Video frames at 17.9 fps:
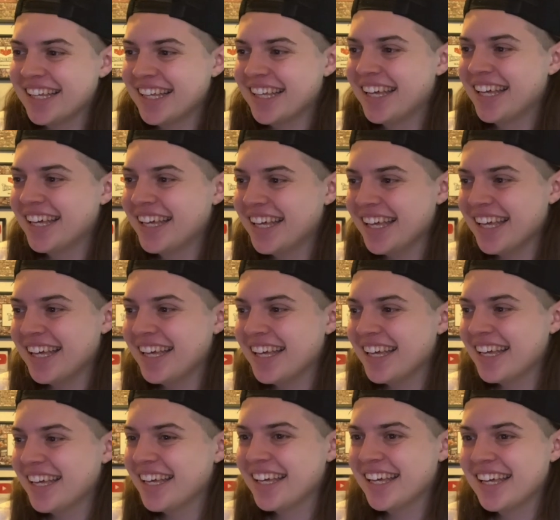
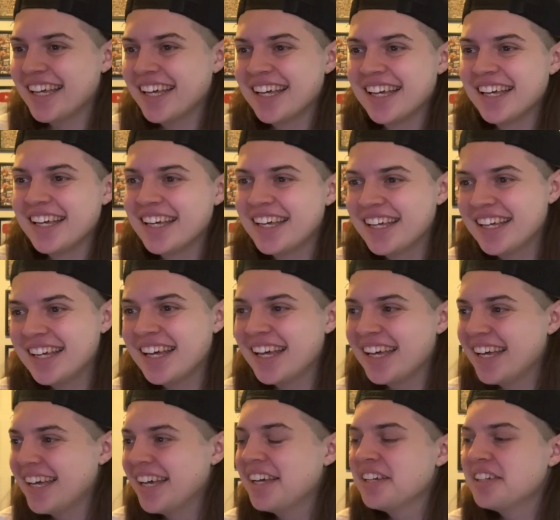
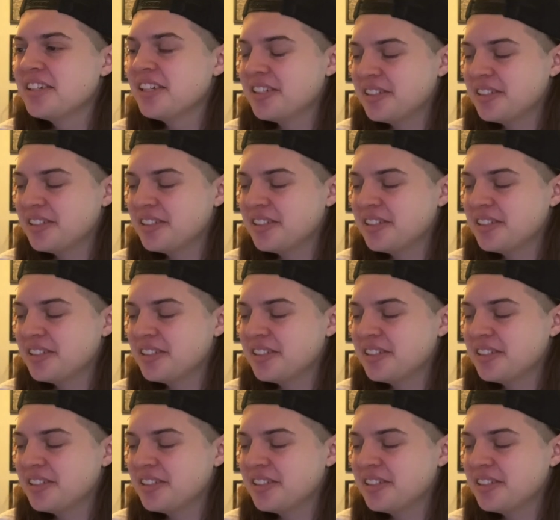(silence)